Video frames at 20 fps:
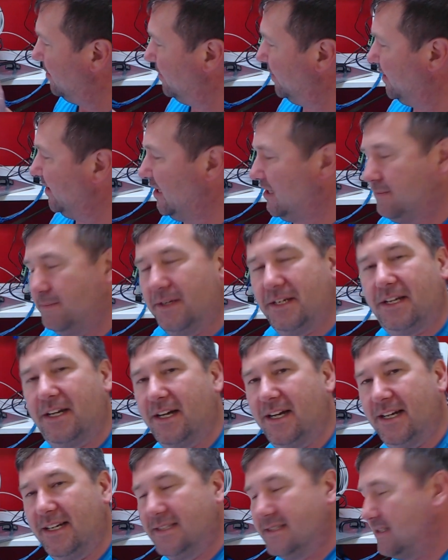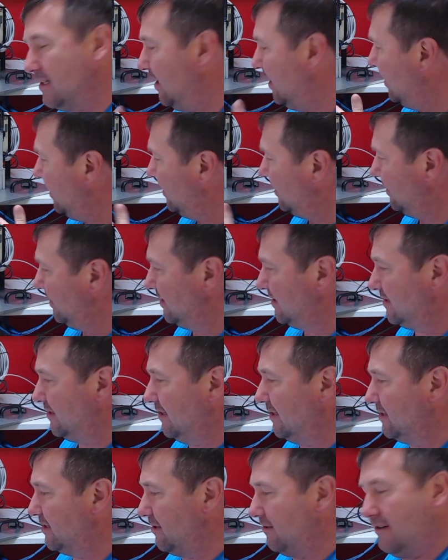And that's because this
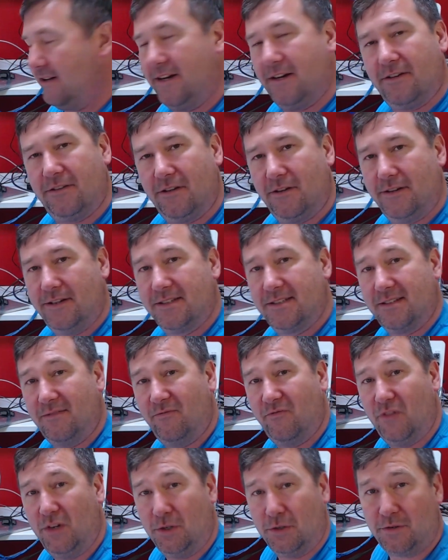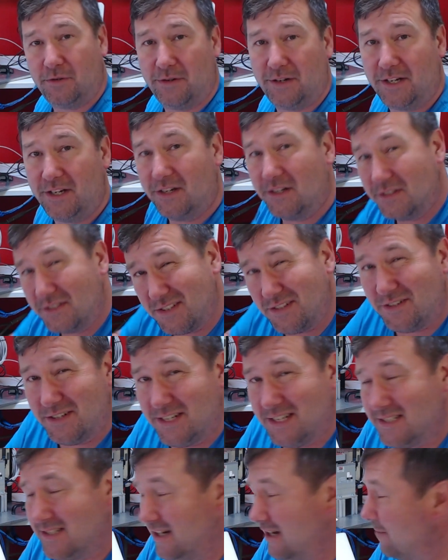sensor here, there is some filtering on, so it
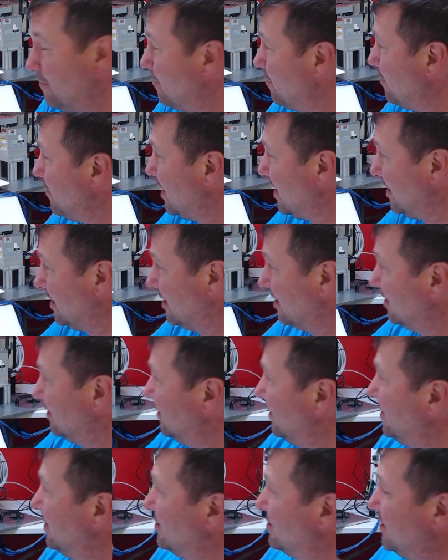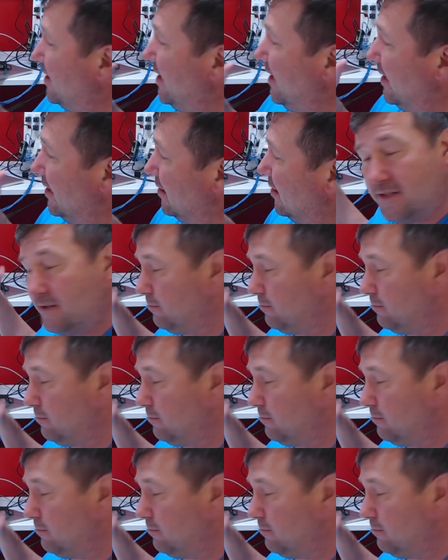doesn't immediately check,